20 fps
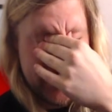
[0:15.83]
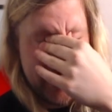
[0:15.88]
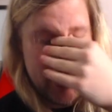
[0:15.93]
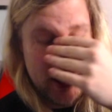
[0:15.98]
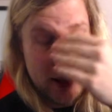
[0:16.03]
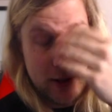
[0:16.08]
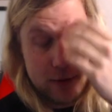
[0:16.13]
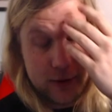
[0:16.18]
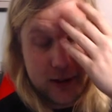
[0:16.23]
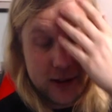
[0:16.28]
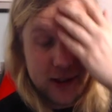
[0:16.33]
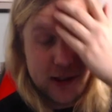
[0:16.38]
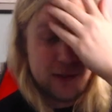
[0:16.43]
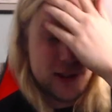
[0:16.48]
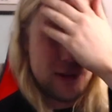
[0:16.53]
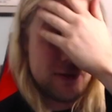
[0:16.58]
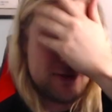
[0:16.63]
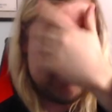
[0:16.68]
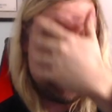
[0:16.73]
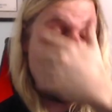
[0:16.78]
uh
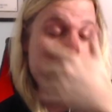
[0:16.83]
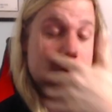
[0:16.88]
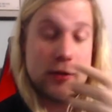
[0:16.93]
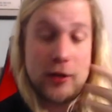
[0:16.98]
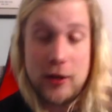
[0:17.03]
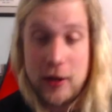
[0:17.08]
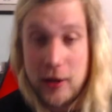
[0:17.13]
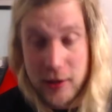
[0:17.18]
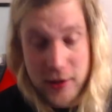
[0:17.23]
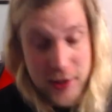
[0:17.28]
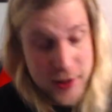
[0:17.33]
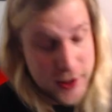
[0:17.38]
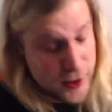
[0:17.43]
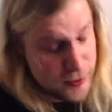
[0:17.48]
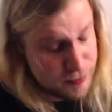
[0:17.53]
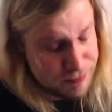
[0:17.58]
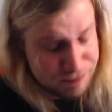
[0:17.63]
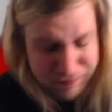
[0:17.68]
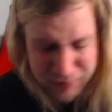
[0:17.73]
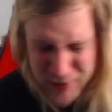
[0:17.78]
relieving phone call.
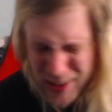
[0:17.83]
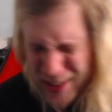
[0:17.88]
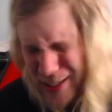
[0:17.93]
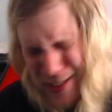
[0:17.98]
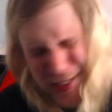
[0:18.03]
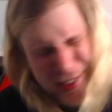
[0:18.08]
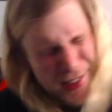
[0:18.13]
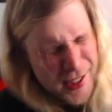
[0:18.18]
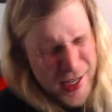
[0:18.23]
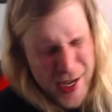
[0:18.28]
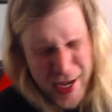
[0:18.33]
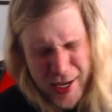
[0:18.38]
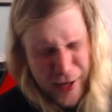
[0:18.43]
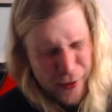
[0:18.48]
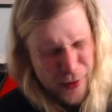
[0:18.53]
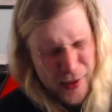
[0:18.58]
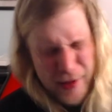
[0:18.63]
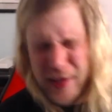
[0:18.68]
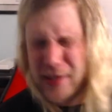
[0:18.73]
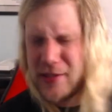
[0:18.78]
So
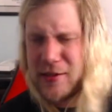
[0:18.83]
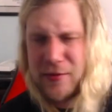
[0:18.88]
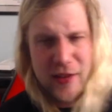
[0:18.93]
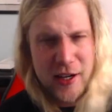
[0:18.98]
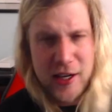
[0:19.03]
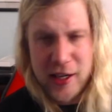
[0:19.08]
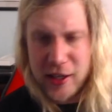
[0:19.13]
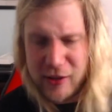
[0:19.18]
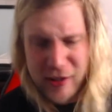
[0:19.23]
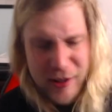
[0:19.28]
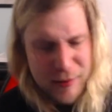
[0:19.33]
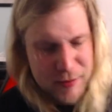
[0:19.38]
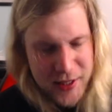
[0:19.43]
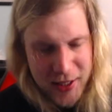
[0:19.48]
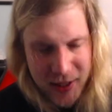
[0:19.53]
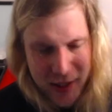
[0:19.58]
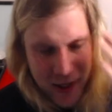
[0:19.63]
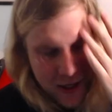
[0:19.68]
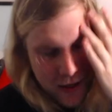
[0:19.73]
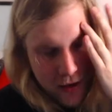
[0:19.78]
anyway, that's very
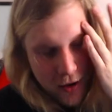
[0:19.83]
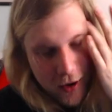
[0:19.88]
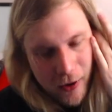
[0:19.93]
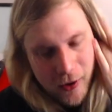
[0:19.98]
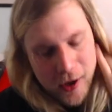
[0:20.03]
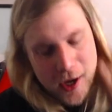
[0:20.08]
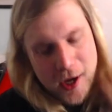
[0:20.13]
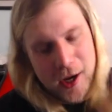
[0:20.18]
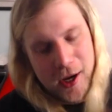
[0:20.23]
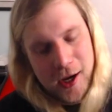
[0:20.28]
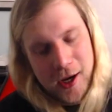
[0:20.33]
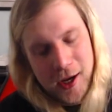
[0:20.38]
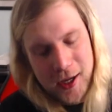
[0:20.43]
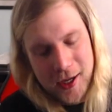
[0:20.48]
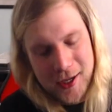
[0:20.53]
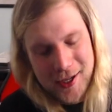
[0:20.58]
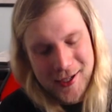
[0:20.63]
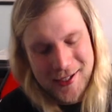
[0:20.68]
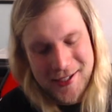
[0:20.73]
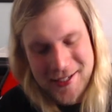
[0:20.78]
cryptic, I know. Uh,
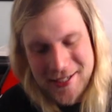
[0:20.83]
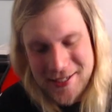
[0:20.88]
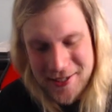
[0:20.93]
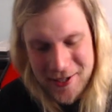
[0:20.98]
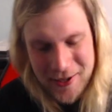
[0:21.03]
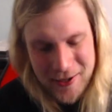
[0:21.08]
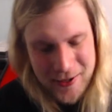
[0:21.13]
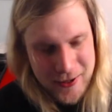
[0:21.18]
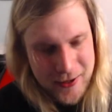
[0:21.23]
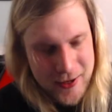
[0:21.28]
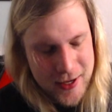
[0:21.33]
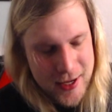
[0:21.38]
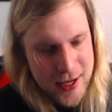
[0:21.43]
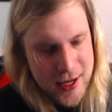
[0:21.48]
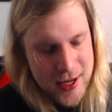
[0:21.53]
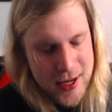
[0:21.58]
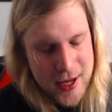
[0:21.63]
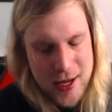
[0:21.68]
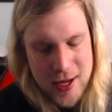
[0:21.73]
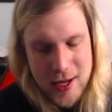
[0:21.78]
so
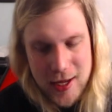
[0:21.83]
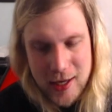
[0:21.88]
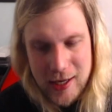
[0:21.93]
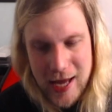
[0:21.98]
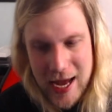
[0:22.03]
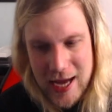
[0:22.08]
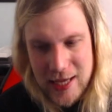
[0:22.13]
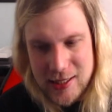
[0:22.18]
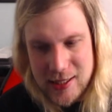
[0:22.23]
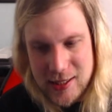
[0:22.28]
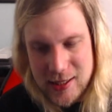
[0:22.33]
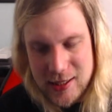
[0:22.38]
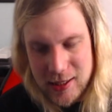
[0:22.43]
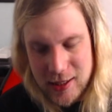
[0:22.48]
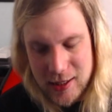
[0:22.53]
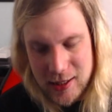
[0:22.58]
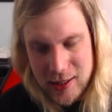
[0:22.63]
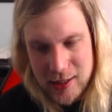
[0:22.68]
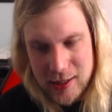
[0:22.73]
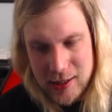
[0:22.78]
last
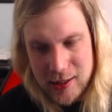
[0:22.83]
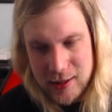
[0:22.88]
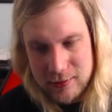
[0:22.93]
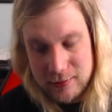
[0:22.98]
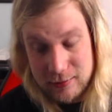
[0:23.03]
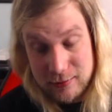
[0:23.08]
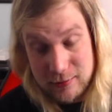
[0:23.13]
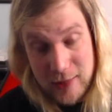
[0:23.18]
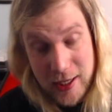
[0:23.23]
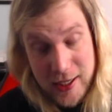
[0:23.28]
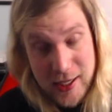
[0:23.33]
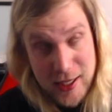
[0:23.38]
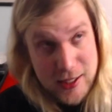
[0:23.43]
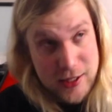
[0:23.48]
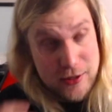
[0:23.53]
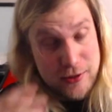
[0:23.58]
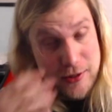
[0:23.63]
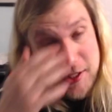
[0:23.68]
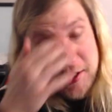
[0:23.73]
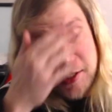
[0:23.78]
uh, I
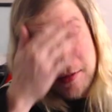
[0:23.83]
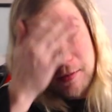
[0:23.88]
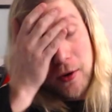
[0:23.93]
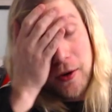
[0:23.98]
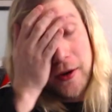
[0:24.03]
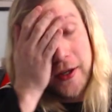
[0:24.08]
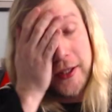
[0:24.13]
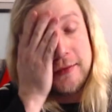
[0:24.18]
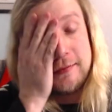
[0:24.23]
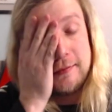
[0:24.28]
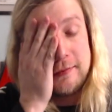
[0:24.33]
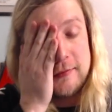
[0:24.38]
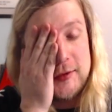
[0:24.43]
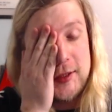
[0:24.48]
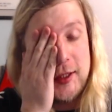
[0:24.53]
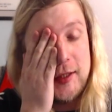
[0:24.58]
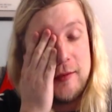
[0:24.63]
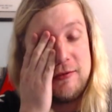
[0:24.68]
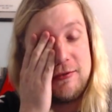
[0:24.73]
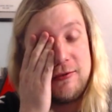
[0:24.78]
guess it was this morning,
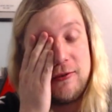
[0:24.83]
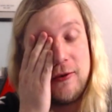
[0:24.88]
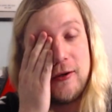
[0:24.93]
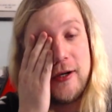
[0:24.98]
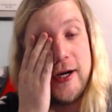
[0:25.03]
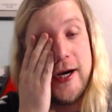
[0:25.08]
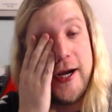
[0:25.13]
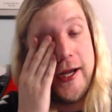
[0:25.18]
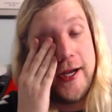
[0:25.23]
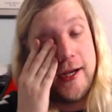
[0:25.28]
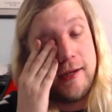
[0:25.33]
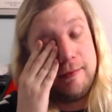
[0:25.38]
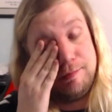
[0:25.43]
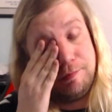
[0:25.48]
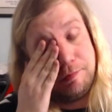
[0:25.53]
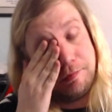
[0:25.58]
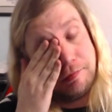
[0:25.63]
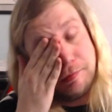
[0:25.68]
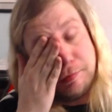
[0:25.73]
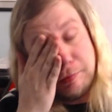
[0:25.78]
um, 4 a.m.
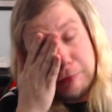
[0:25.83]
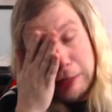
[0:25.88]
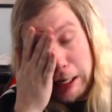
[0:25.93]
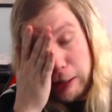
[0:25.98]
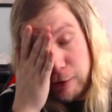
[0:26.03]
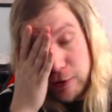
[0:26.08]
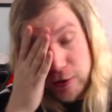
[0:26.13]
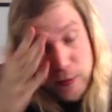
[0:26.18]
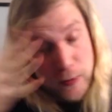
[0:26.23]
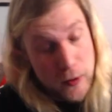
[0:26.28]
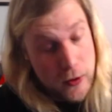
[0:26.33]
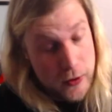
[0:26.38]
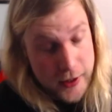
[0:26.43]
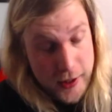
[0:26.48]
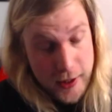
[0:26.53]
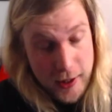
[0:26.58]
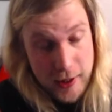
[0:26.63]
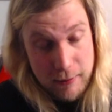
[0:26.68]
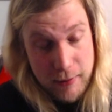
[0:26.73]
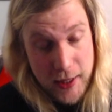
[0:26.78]
I was woken
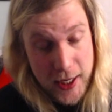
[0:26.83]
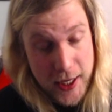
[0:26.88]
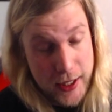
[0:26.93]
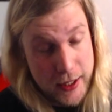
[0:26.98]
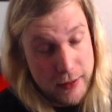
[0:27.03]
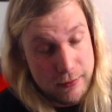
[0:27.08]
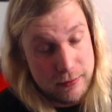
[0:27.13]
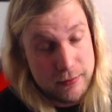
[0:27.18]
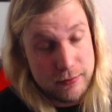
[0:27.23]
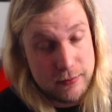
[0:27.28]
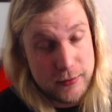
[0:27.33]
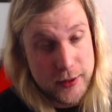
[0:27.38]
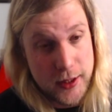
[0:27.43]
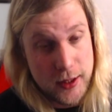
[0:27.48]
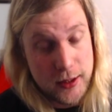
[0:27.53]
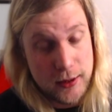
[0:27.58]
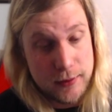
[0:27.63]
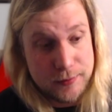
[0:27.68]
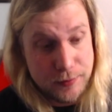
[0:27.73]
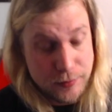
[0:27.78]
up by you
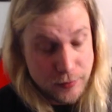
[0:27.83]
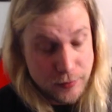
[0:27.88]
know,